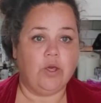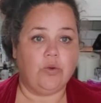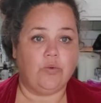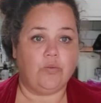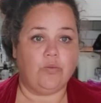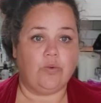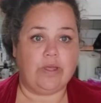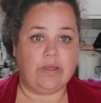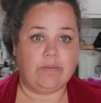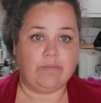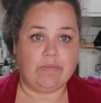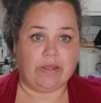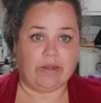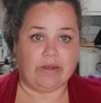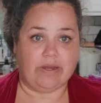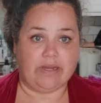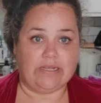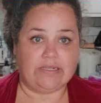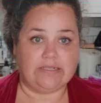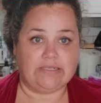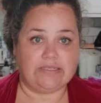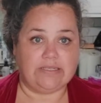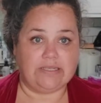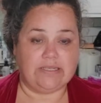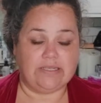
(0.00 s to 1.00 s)
wheat
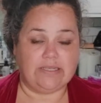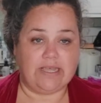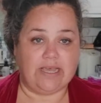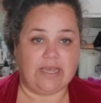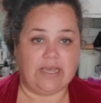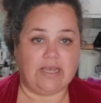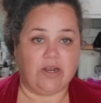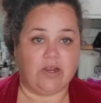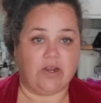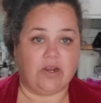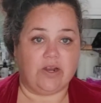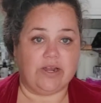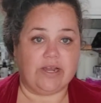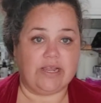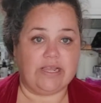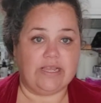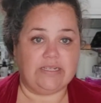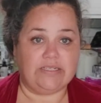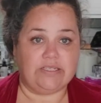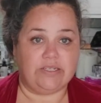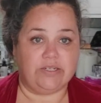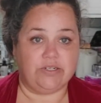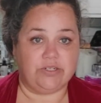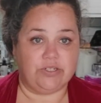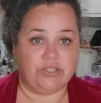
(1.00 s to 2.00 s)
berries that are
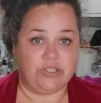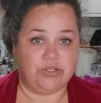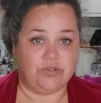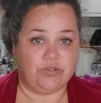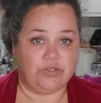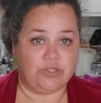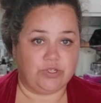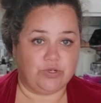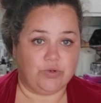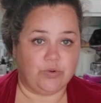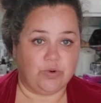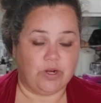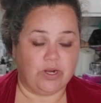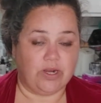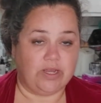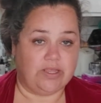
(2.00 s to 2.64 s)
easier to store,